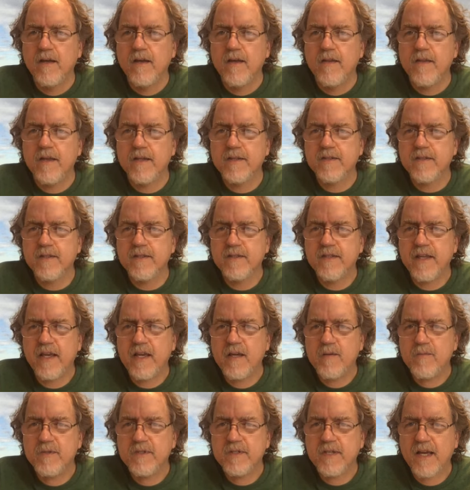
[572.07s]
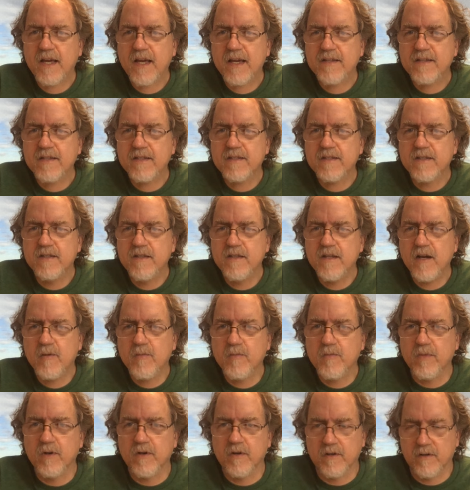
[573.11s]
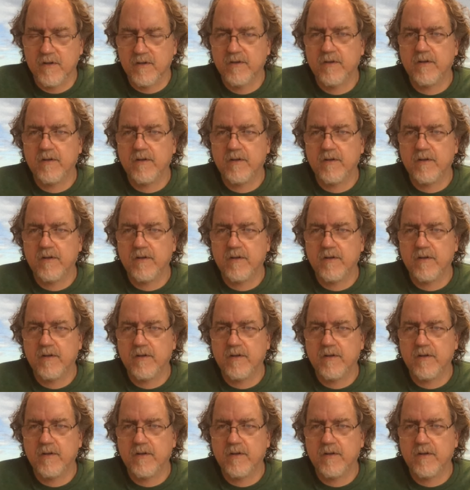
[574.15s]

that's the same size as number.